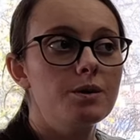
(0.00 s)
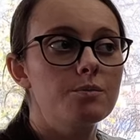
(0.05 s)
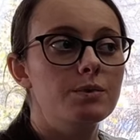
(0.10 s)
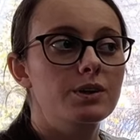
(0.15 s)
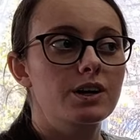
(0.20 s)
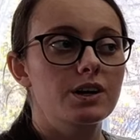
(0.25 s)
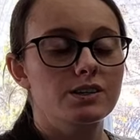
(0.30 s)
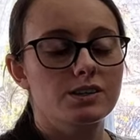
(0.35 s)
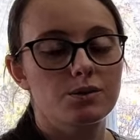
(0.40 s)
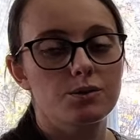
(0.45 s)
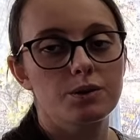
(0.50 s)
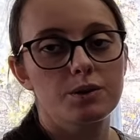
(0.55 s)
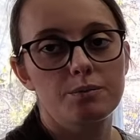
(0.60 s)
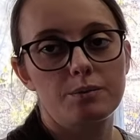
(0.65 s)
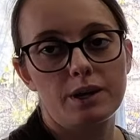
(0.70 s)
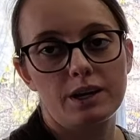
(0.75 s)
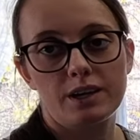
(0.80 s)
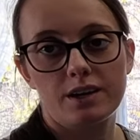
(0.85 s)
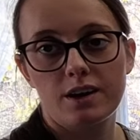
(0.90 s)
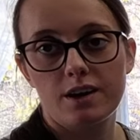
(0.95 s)
because I want to
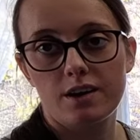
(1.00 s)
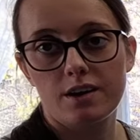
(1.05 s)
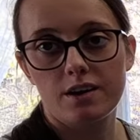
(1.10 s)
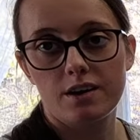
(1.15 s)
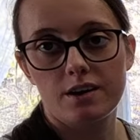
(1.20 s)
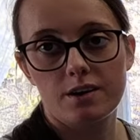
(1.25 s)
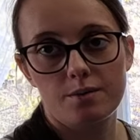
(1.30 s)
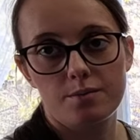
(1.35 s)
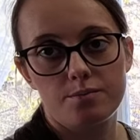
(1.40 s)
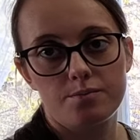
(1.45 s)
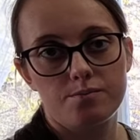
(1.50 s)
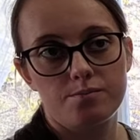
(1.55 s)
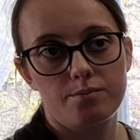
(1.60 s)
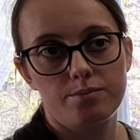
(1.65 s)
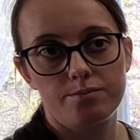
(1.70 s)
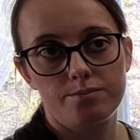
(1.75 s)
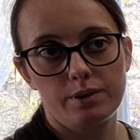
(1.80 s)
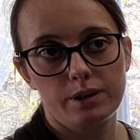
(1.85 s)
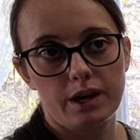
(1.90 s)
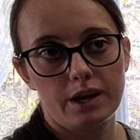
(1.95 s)
make a
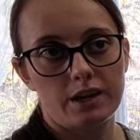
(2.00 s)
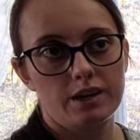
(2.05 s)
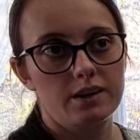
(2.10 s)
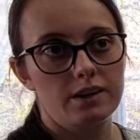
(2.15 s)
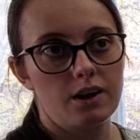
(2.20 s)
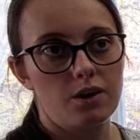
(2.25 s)
blanket